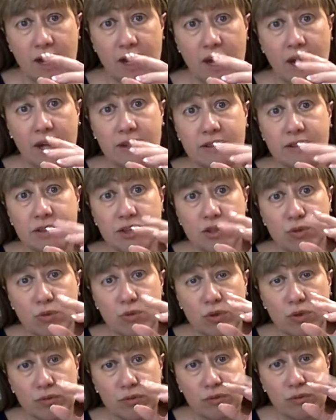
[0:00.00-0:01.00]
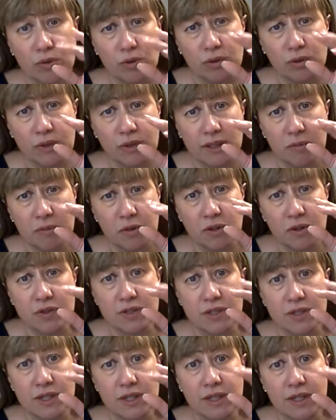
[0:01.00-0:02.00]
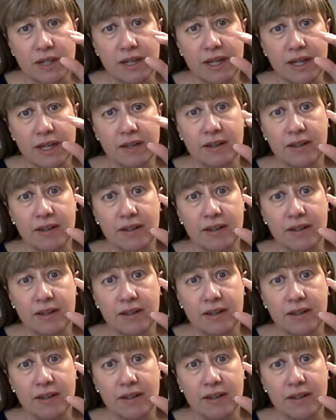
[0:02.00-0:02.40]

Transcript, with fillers: others who are fully immersed in it,